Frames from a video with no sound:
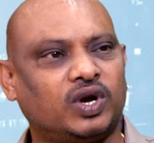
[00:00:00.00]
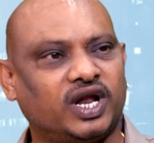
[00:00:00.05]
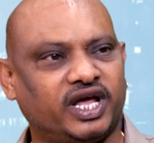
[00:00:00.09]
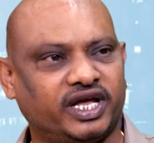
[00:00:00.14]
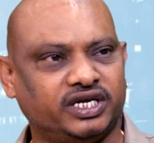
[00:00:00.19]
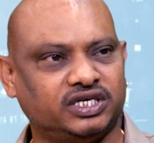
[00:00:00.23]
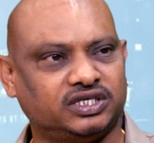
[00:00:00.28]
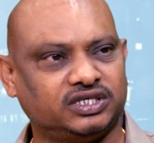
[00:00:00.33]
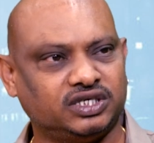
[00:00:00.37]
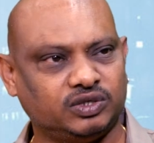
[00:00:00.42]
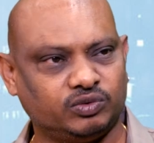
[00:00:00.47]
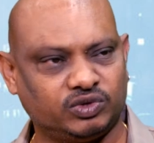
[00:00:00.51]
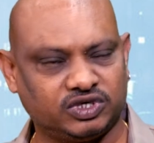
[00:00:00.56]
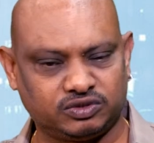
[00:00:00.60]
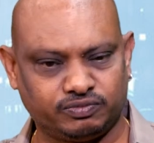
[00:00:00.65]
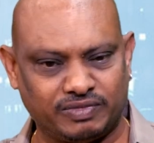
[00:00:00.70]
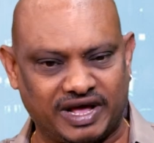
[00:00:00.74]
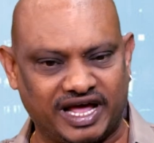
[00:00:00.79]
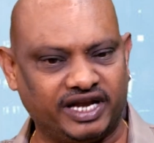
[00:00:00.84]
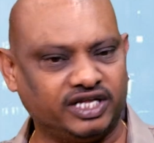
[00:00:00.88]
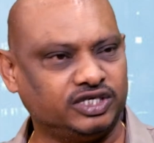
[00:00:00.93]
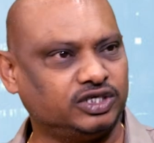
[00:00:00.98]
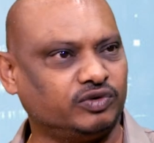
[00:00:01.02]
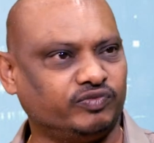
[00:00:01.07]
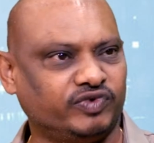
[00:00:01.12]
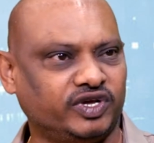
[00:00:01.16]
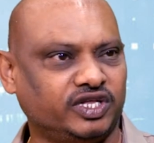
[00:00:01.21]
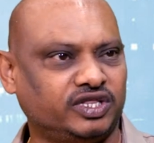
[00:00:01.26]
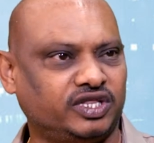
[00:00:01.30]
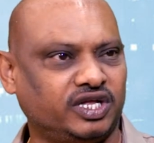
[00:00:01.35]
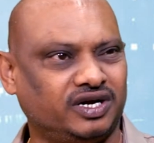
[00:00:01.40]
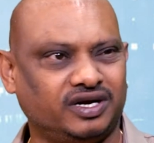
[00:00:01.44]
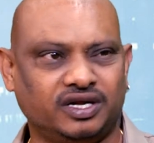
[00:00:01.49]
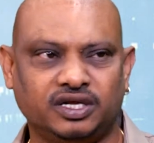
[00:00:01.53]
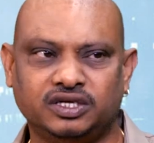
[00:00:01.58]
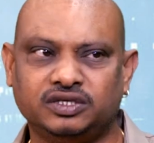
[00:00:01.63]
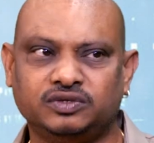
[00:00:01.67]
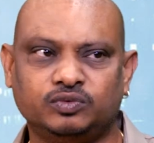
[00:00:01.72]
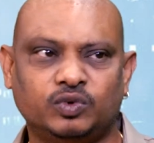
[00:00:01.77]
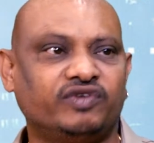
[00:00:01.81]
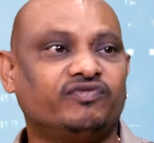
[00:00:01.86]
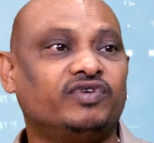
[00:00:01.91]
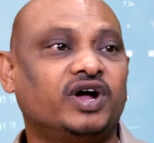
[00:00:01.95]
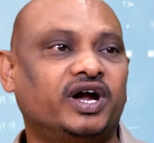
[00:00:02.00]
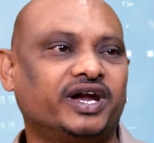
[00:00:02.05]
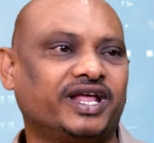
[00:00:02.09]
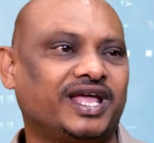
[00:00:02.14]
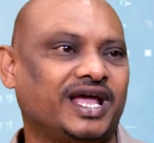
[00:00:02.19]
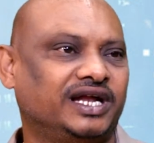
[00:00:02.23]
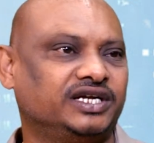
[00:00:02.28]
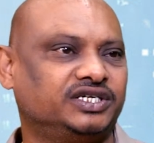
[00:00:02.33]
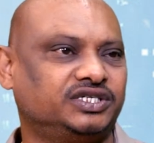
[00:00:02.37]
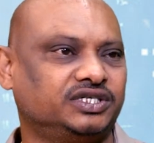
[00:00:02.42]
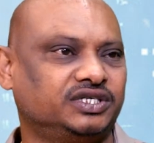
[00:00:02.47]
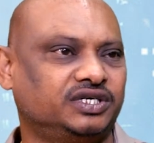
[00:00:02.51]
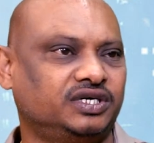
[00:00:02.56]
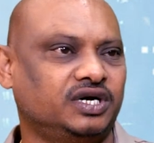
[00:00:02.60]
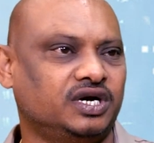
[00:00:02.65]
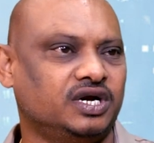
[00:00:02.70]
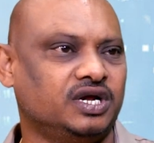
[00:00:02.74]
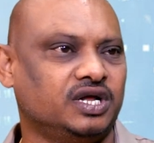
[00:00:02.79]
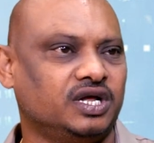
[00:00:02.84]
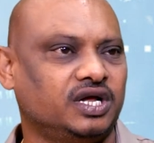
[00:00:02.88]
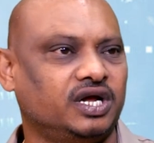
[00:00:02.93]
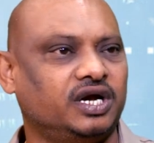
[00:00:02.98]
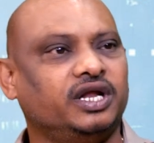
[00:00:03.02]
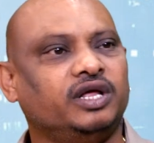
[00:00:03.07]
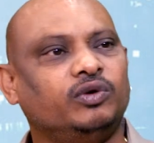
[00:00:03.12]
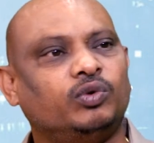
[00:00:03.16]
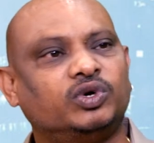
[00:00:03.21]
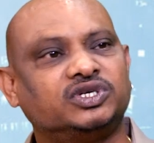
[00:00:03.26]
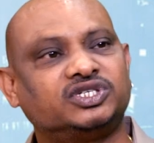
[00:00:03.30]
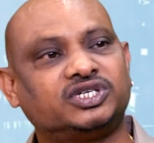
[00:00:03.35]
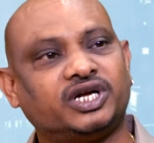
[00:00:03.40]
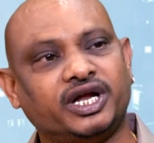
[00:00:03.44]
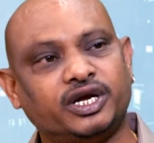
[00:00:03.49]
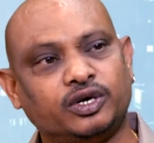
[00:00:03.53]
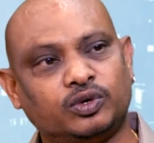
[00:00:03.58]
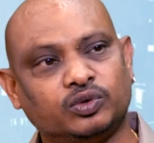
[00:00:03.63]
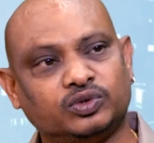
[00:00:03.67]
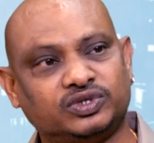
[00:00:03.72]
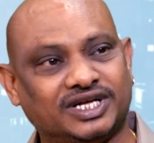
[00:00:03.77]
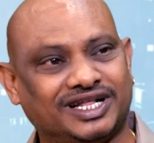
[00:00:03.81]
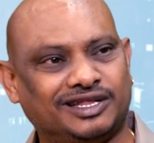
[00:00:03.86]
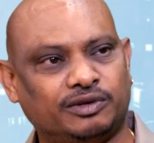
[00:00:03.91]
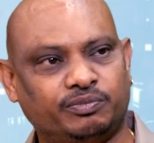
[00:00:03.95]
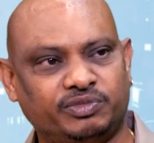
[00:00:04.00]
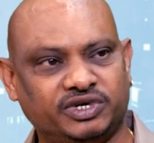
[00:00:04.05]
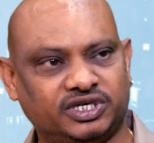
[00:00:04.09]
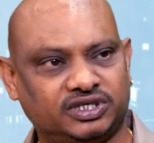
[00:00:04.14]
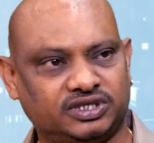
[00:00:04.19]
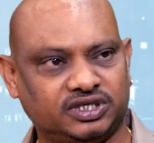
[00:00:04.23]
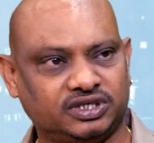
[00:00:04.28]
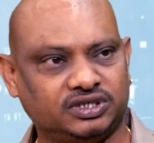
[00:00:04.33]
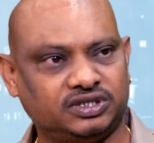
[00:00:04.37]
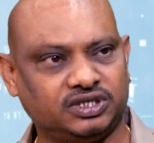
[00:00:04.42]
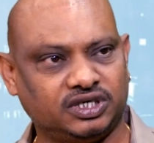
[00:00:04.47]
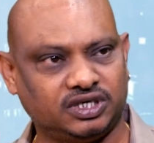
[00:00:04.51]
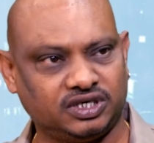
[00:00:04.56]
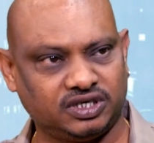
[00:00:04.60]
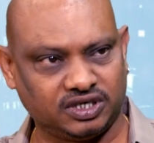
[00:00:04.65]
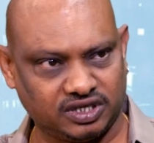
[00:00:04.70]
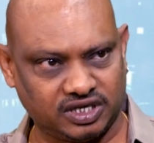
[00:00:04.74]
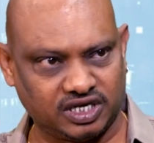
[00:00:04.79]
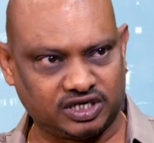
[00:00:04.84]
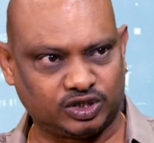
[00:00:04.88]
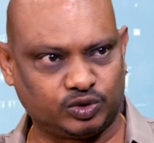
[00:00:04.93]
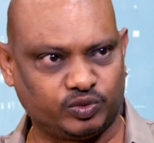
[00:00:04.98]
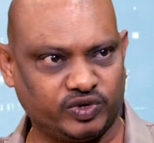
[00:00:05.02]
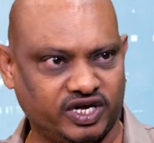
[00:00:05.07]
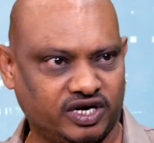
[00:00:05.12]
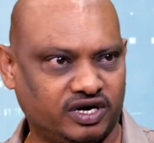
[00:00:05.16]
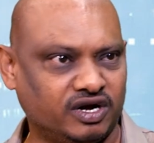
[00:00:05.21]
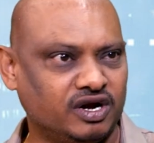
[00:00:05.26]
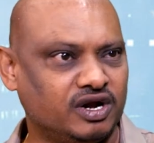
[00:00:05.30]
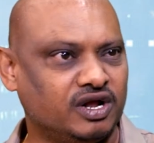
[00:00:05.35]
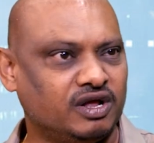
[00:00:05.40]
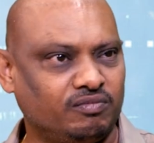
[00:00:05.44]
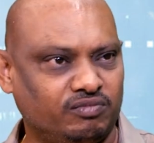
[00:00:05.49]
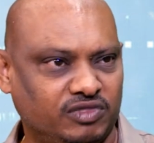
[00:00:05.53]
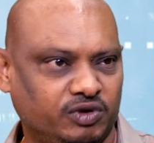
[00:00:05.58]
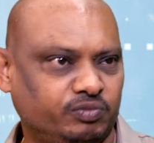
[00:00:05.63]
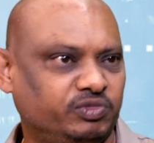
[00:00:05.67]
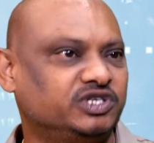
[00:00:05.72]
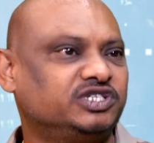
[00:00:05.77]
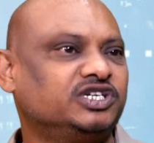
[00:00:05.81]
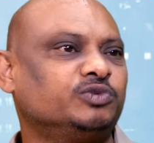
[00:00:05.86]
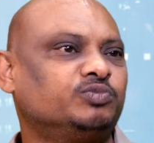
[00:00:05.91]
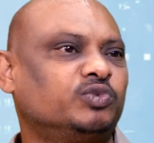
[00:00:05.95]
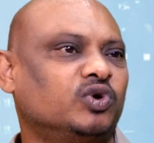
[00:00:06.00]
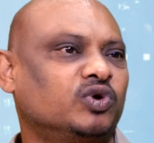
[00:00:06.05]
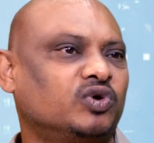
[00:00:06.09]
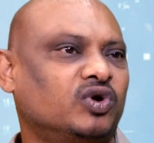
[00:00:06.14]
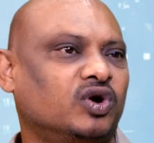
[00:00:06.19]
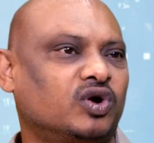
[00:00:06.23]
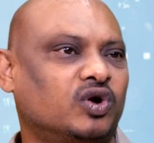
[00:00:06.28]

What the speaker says: clients he was managing with, and his wife got cancer, and he was trying to sell the business. And that's where my business broker